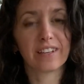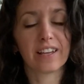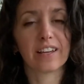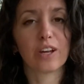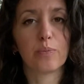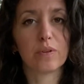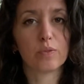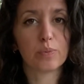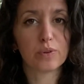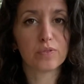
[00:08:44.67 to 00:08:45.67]
And I hope you have
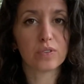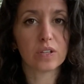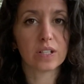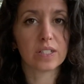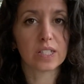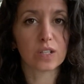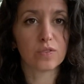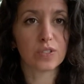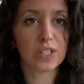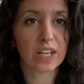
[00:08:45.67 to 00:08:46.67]
a beautiful and
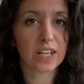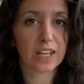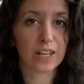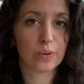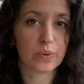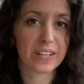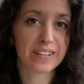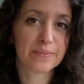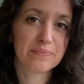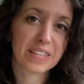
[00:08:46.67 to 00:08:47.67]
skillful day and
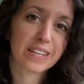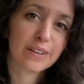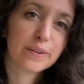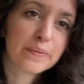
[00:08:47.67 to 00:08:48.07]
week. Thank you.